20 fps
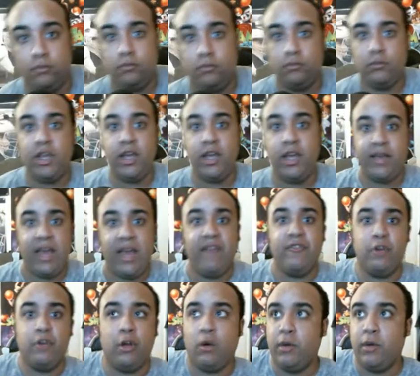The
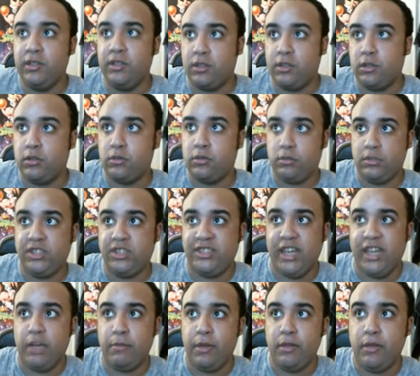Kevin Owens
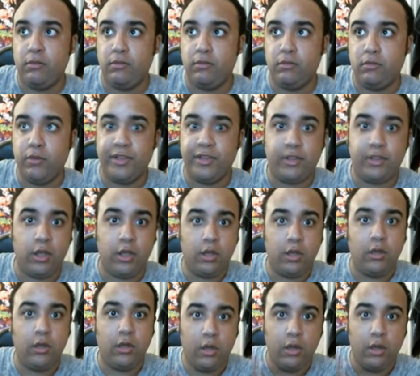segment with the,